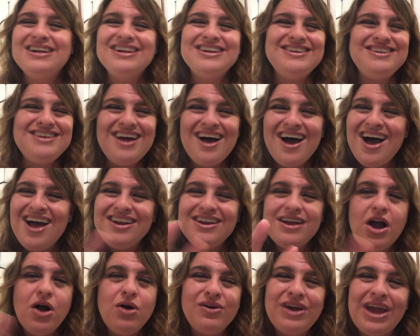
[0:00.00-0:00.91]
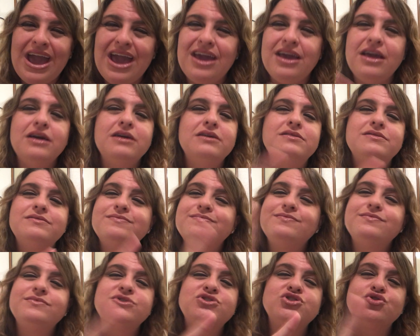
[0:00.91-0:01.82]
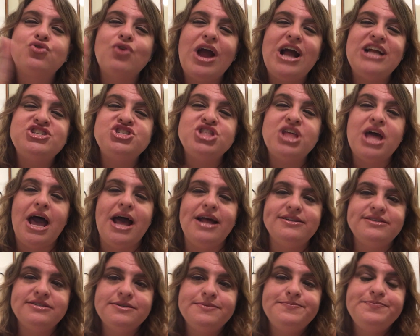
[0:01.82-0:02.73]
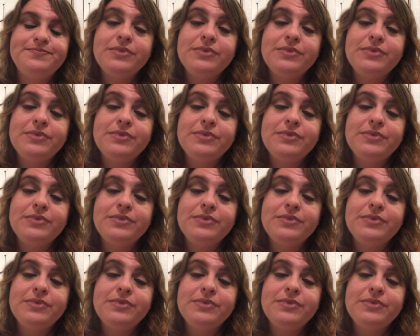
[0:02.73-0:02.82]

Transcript: Not okay. Scratch that.